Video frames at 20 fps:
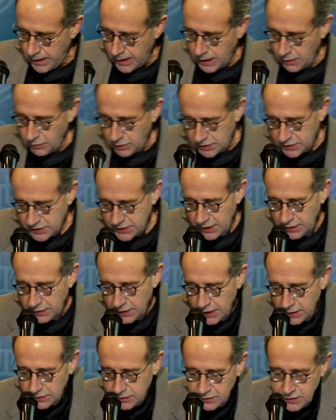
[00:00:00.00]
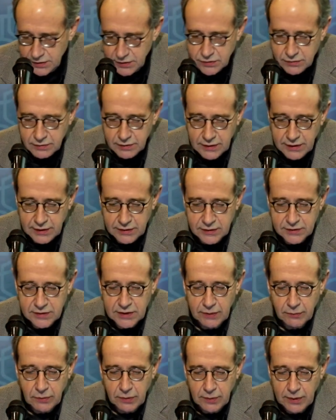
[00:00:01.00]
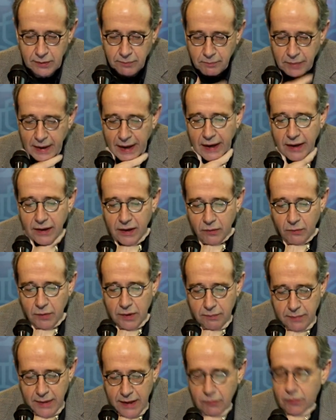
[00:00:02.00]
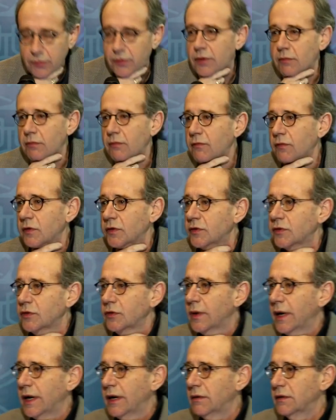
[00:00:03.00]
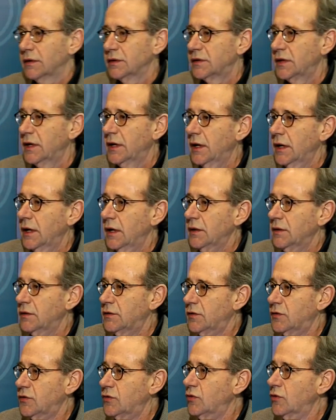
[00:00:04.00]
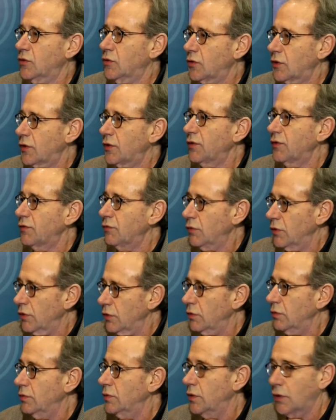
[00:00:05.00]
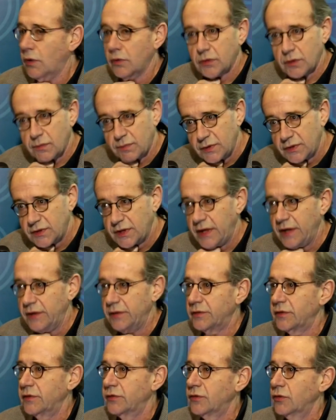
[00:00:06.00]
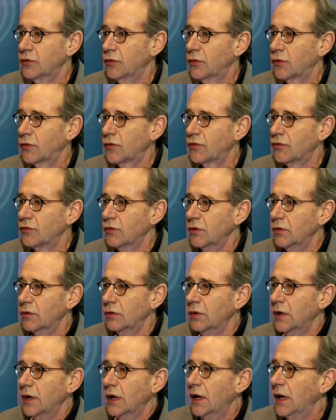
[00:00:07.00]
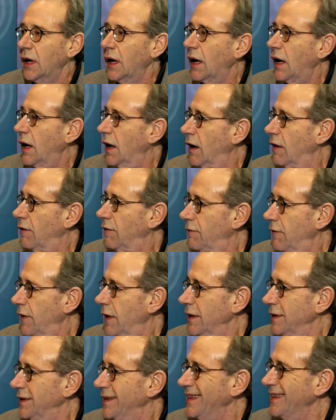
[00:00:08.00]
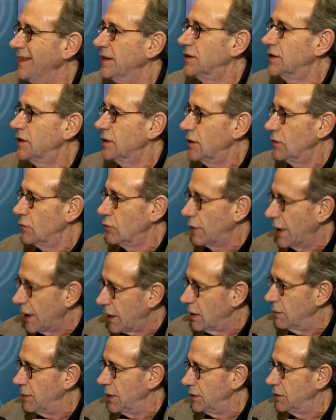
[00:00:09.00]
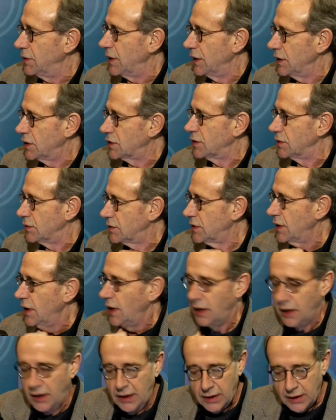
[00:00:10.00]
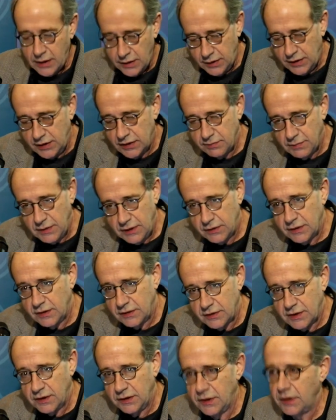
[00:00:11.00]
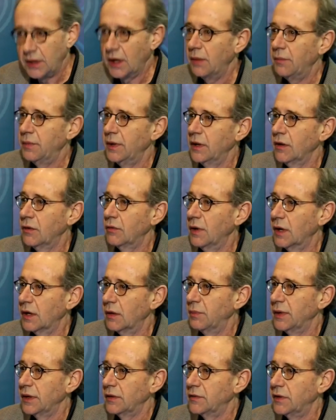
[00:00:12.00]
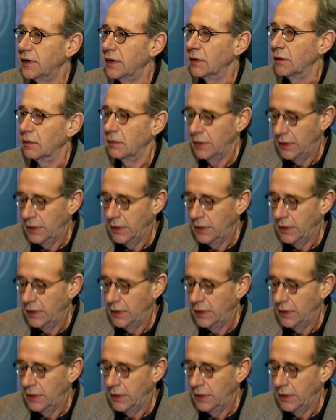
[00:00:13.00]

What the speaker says: And we sent that to district leaders, and then we went back and we met with them for 2 hours to talk through, not to present, to talk through our findings and recommendations. And these meetings ended up being quite a big deal.